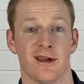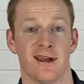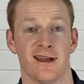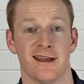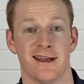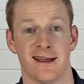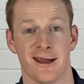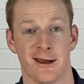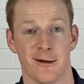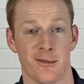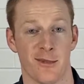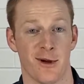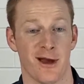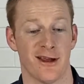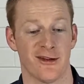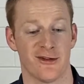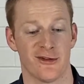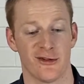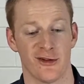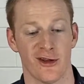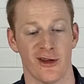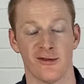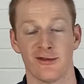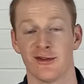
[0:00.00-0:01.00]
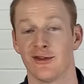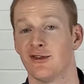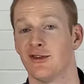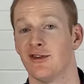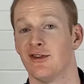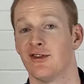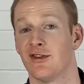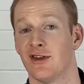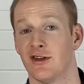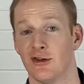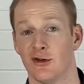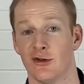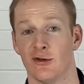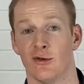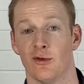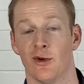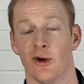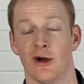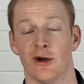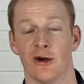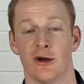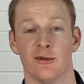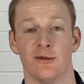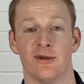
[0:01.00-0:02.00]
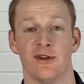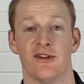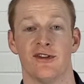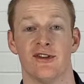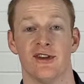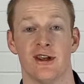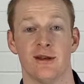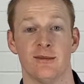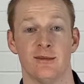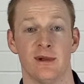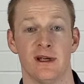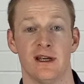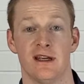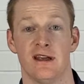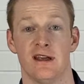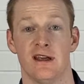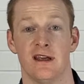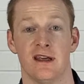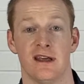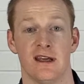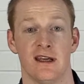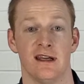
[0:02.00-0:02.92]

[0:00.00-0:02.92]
get my services, and you're welcome to send me